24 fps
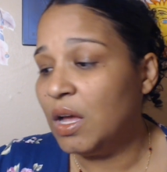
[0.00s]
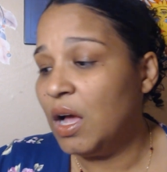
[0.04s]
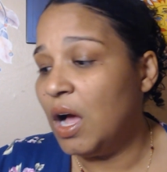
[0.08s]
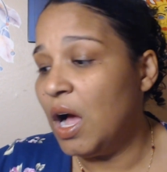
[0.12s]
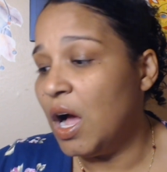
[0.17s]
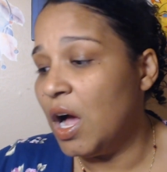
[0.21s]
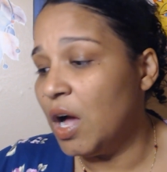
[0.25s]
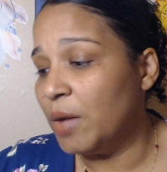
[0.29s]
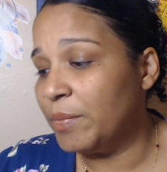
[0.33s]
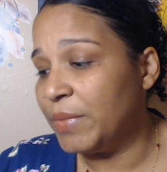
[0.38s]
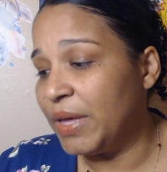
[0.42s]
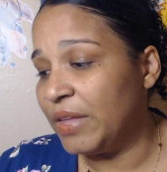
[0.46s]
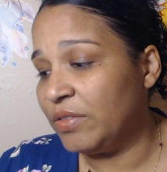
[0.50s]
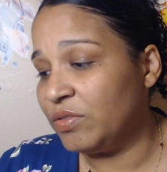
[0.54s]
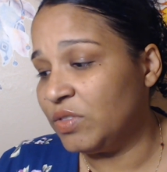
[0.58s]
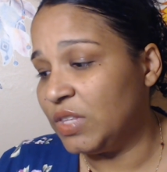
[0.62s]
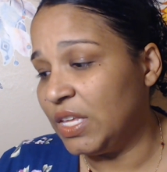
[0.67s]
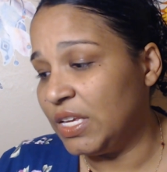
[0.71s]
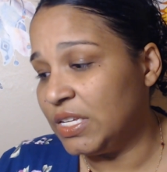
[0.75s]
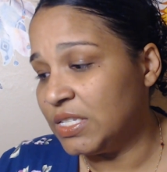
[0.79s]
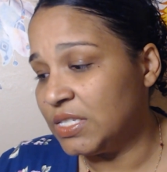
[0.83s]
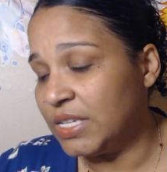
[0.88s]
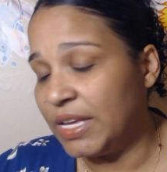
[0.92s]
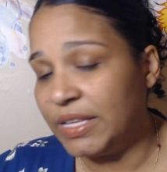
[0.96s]
um, and
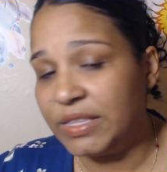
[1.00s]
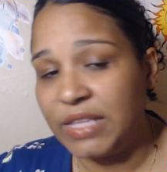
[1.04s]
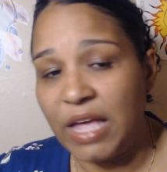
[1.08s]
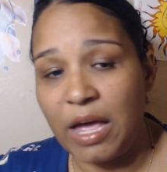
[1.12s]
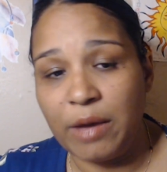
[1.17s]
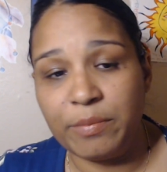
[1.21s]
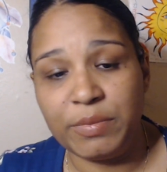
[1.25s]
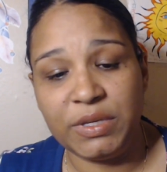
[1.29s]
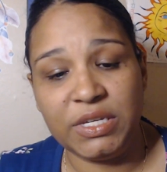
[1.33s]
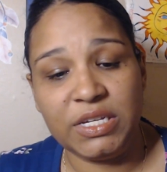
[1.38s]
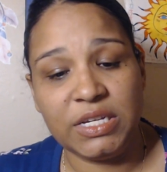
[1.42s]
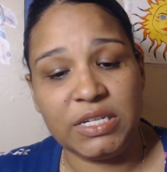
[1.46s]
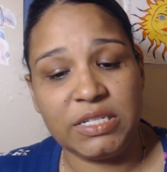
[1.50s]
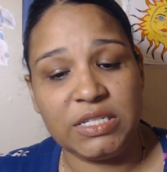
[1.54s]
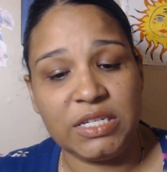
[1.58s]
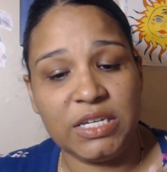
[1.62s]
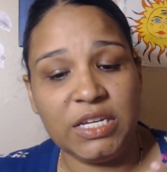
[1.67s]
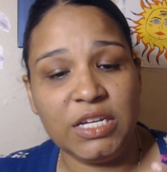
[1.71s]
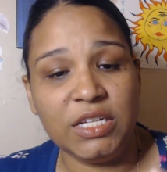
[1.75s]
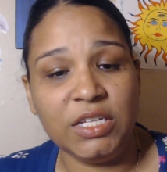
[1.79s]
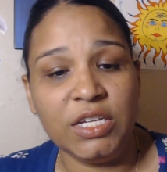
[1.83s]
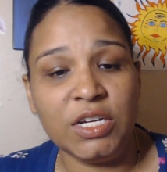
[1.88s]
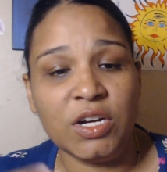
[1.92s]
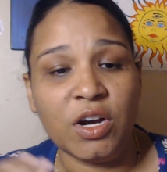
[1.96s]
things like that because
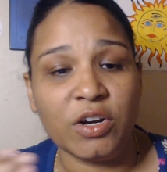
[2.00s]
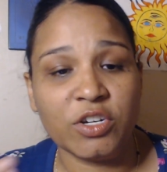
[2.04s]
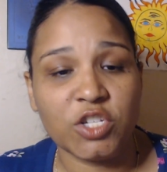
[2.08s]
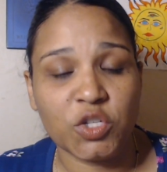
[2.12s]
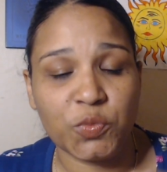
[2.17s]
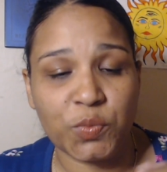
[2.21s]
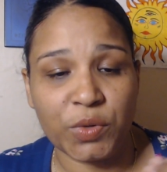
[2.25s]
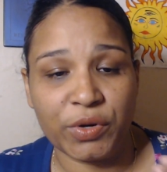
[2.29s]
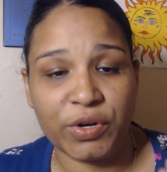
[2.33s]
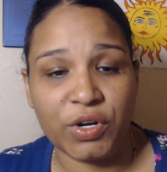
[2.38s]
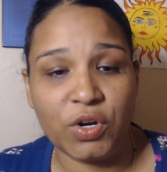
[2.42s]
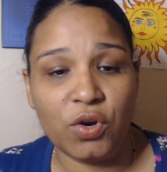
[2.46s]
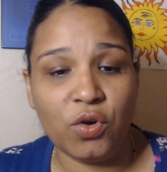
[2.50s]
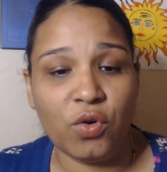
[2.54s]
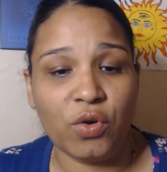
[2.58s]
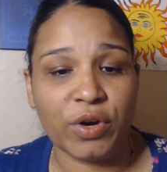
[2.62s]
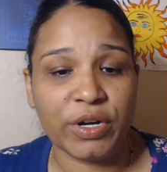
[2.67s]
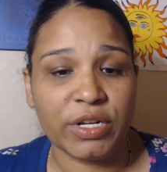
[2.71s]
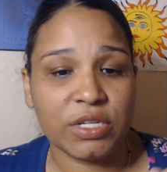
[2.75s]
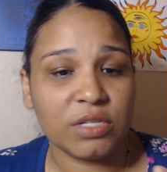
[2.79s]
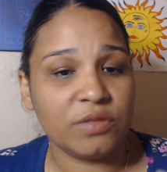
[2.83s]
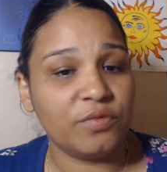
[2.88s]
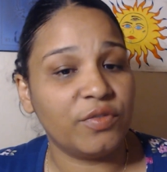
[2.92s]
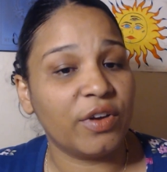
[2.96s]
healing our spirit
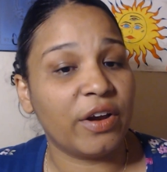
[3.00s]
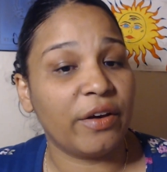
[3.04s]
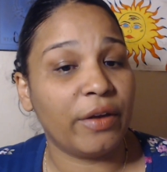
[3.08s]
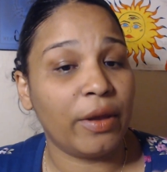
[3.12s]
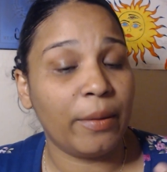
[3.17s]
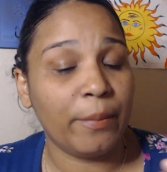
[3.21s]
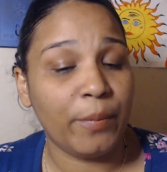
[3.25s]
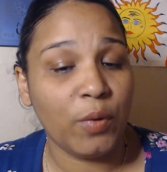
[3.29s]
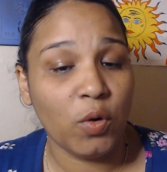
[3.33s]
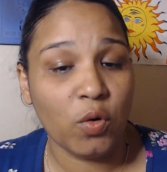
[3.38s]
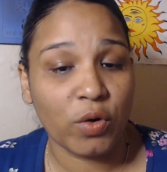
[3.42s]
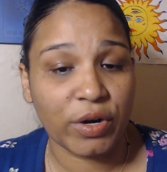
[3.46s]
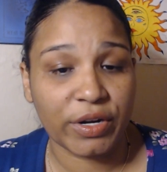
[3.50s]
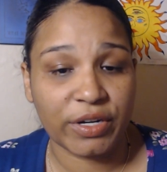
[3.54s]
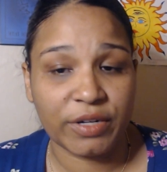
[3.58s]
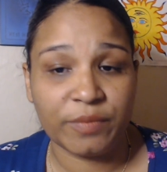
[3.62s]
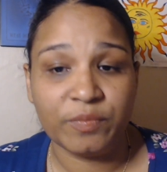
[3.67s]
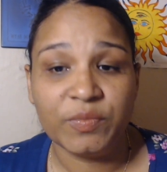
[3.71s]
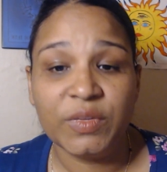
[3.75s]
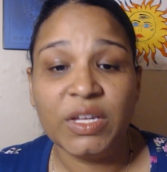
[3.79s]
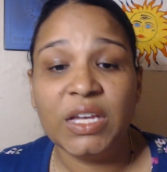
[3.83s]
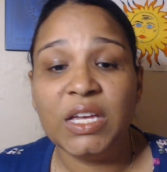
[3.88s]
cord is very important.